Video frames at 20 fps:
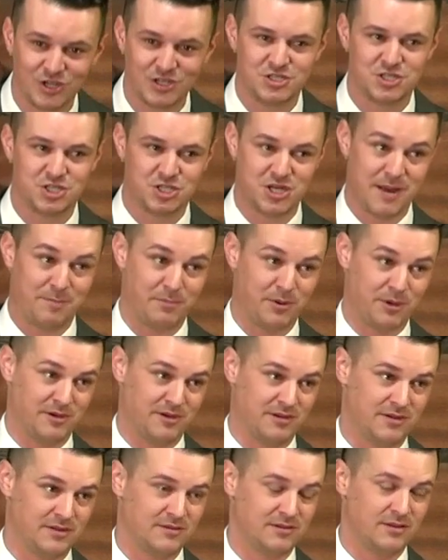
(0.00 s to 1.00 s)
Good
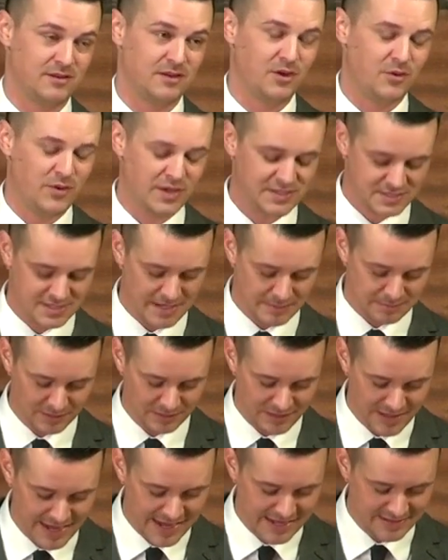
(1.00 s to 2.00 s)
Shepherd who ends up
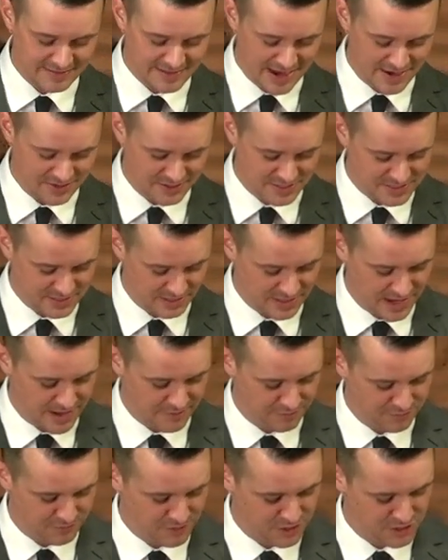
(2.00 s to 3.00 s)
laying down his
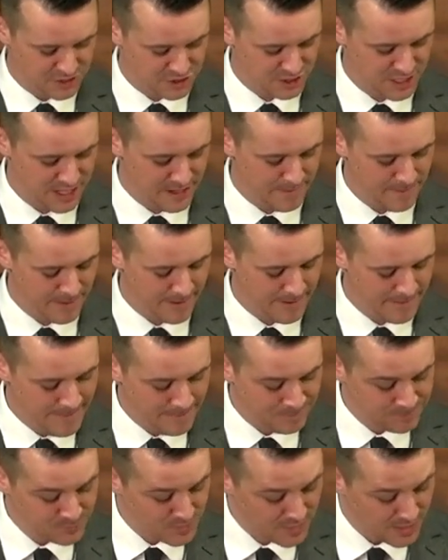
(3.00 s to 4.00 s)
life for his sheep.
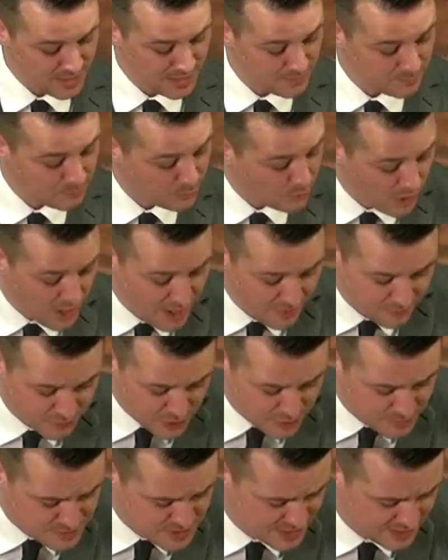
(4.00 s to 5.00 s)
In
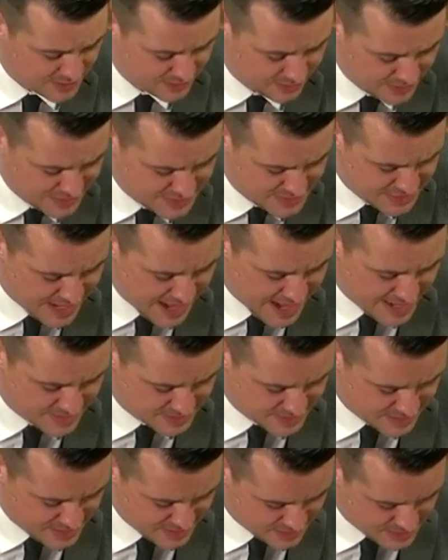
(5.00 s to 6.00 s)
Proverbs and
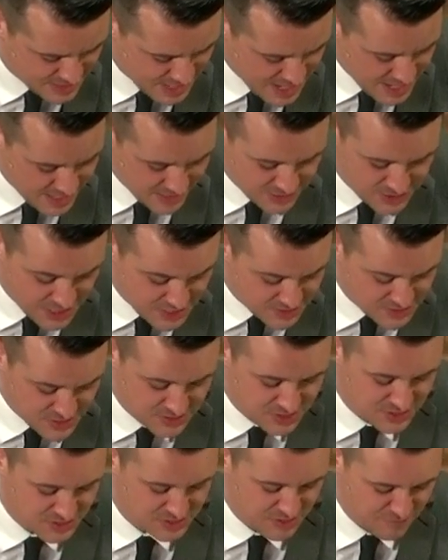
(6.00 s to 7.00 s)
Ecclesiastes,
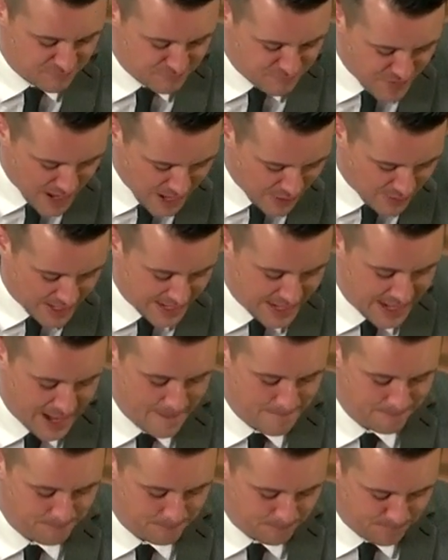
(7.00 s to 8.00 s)
Jesus is the very
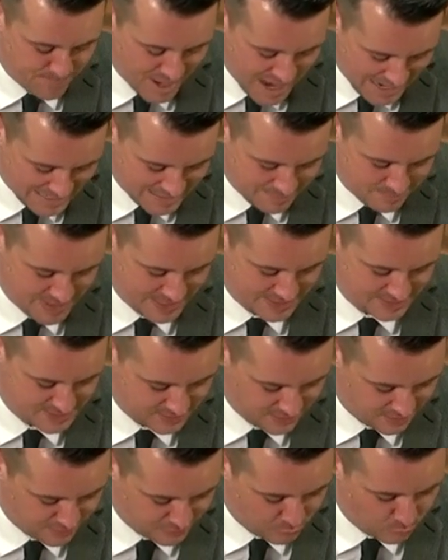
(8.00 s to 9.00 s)

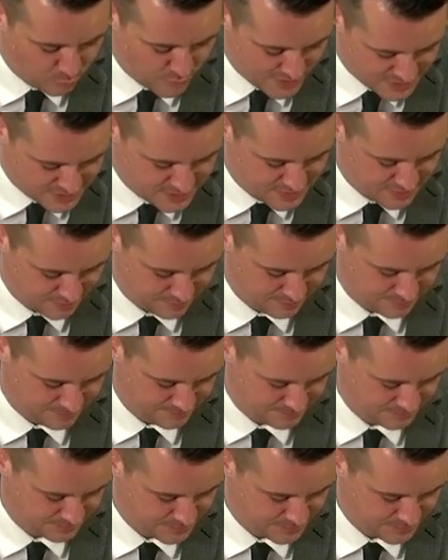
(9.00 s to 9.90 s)
embodiment of wisdom.